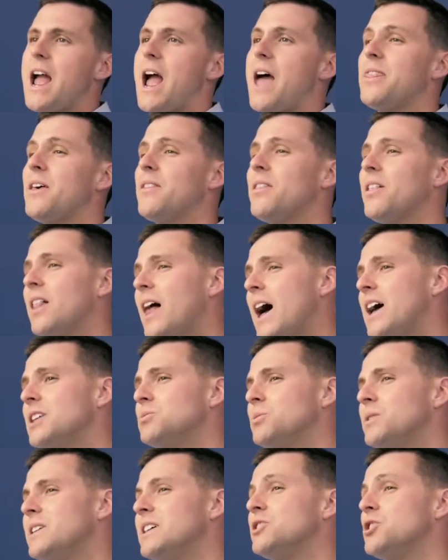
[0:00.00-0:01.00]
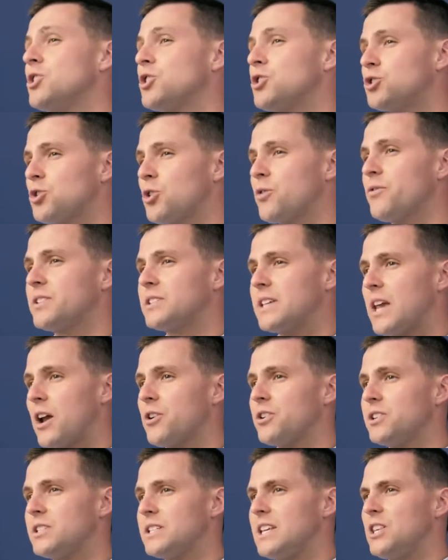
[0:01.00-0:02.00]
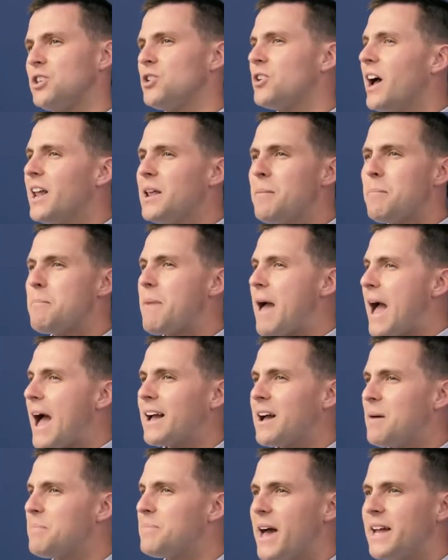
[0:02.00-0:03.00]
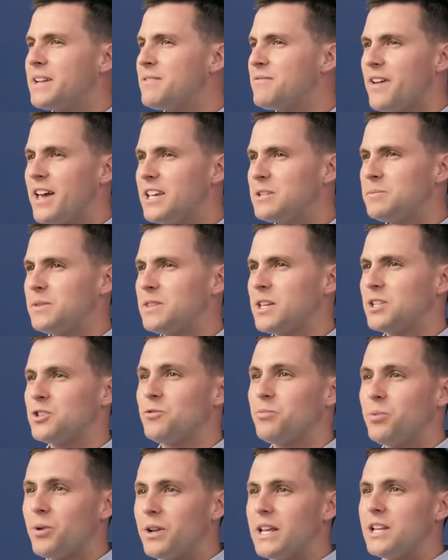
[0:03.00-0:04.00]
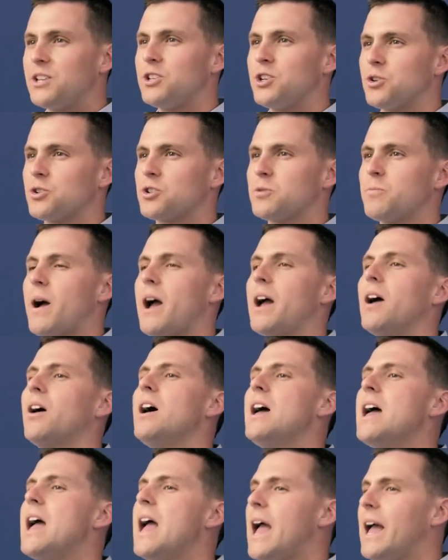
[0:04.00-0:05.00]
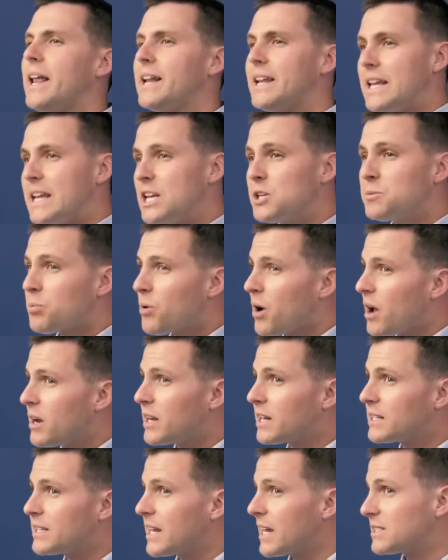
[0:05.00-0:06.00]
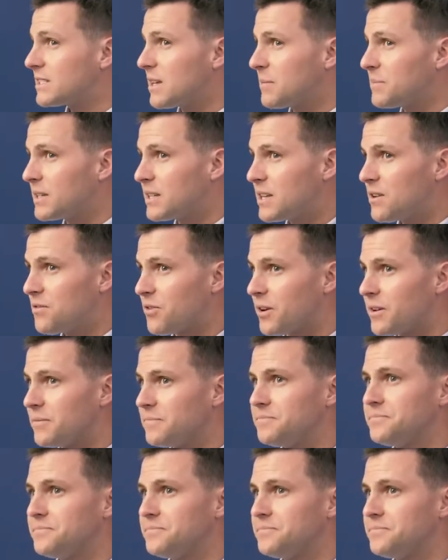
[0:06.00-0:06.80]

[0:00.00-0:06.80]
And then the last one is the service guarantee. You gotta back up that investment that you put into your smile, and each product has something different.